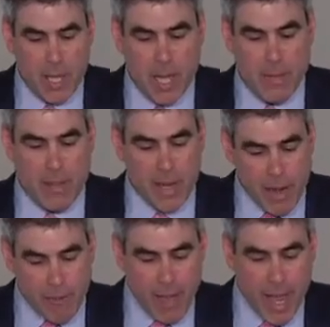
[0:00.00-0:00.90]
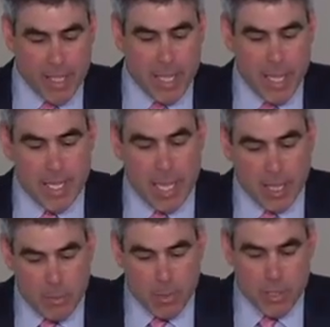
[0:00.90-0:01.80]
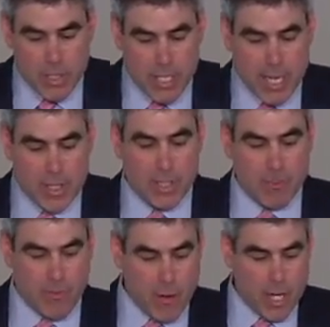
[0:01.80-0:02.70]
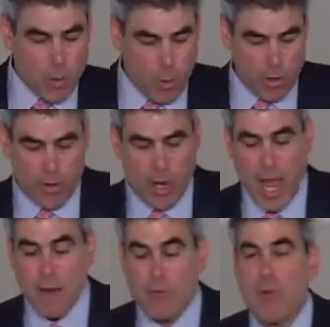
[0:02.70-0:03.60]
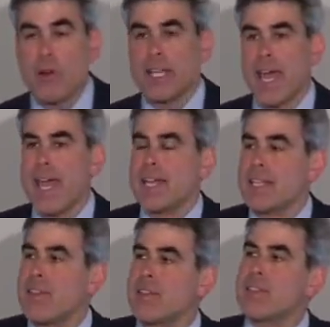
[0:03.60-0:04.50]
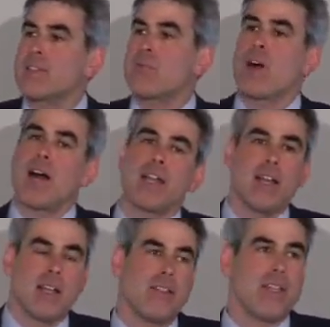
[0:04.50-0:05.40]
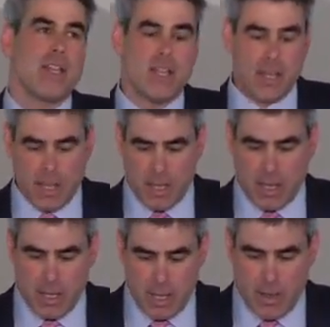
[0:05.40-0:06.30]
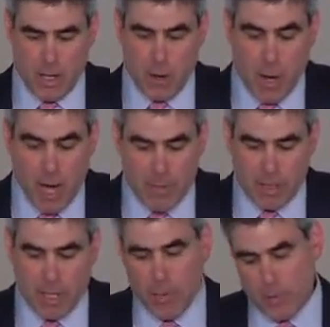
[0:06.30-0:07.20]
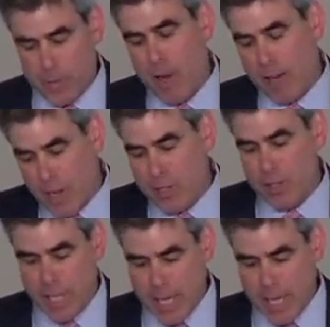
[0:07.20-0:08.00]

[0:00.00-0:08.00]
And the net effect is that liberals are seen as subverting order and promoting chaos. I think this is why the Obama, when it was modified to look